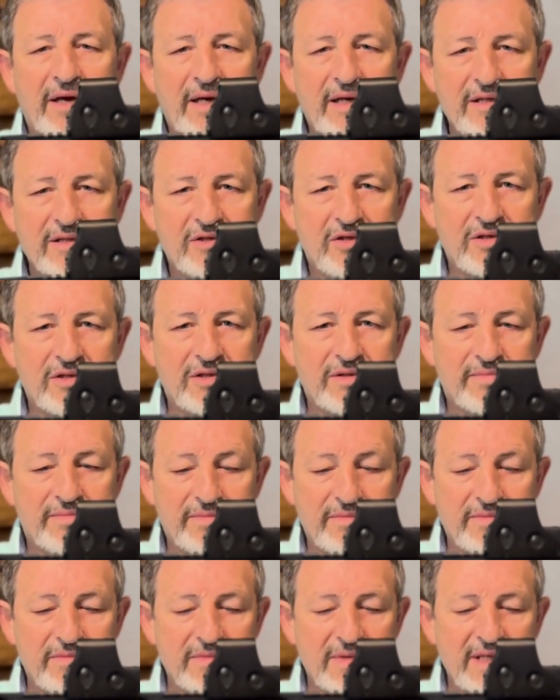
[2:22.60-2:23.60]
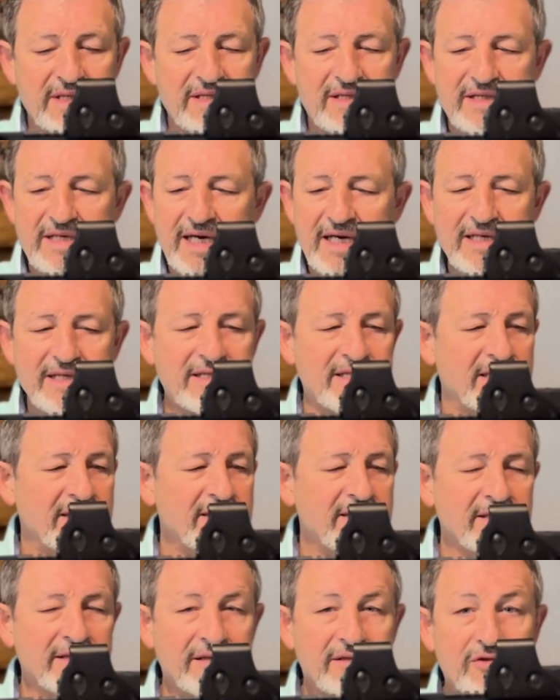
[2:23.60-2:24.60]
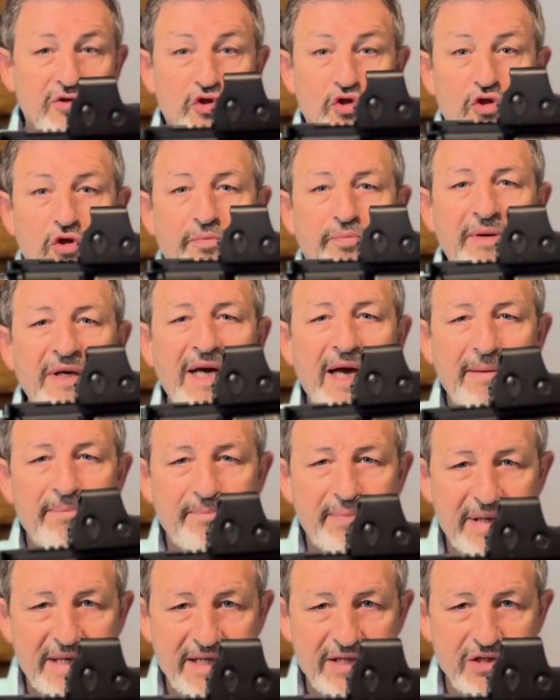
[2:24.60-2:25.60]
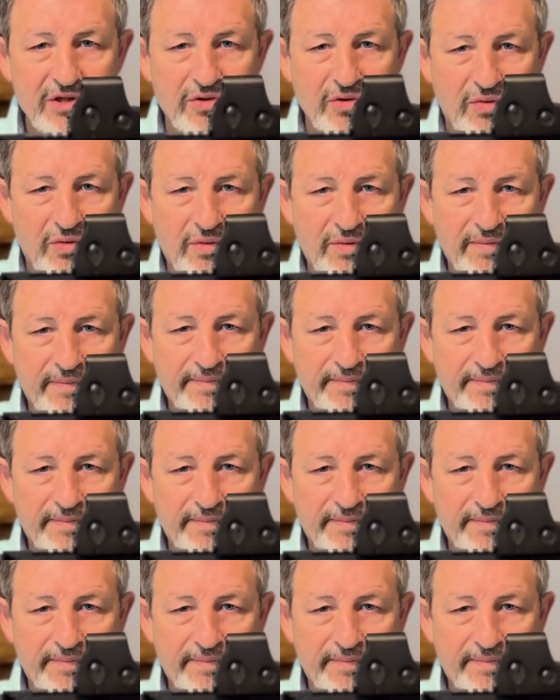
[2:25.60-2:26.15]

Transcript: is intended to be a pistol.